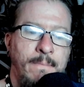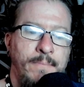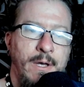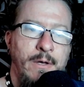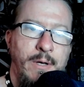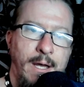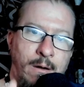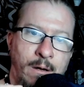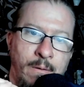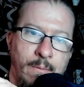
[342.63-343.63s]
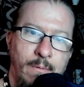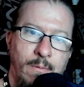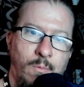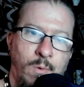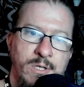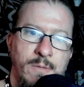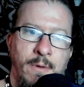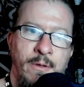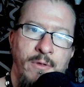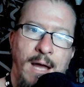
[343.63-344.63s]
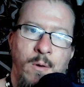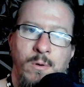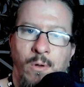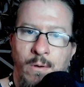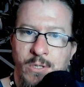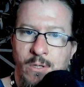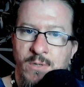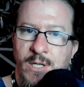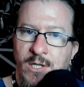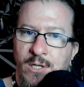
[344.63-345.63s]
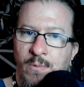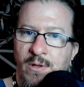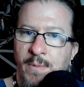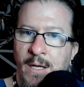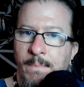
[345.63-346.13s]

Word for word: you get a once a month hour long Zoom session with me.